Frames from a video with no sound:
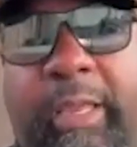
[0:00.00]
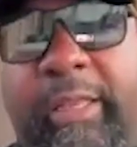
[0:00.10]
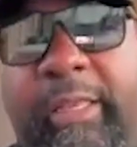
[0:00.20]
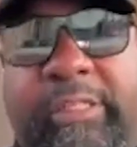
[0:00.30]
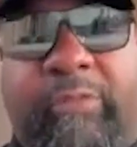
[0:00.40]
play
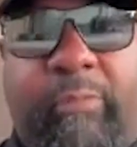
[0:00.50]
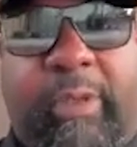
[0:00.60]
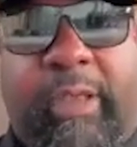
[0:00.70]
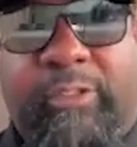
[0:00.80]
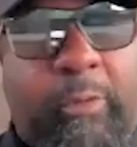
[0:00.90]
next level
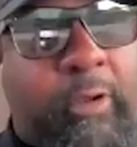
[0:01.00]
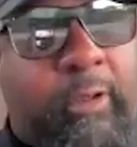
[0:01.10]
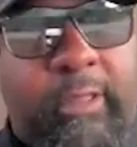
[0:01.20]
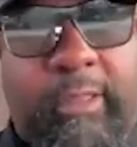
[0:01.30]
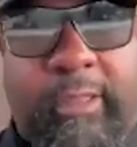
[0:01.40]

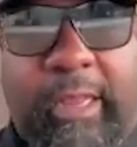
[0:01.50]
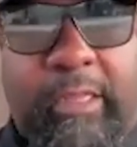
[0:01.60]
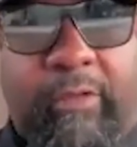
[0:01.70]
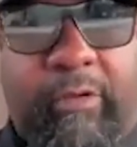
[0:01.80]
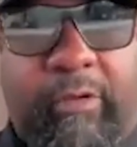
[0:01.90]
basketball.
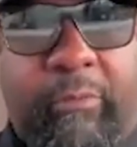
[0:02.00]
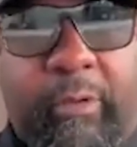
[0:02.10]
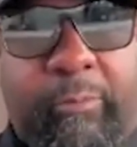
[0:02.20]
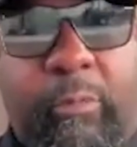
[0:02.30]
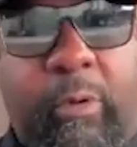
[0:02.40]
I love every
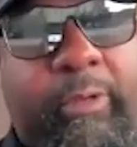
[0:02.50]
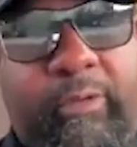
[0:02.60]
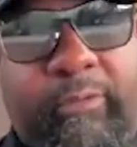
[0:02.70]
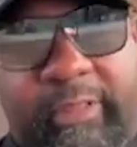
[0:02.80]
moment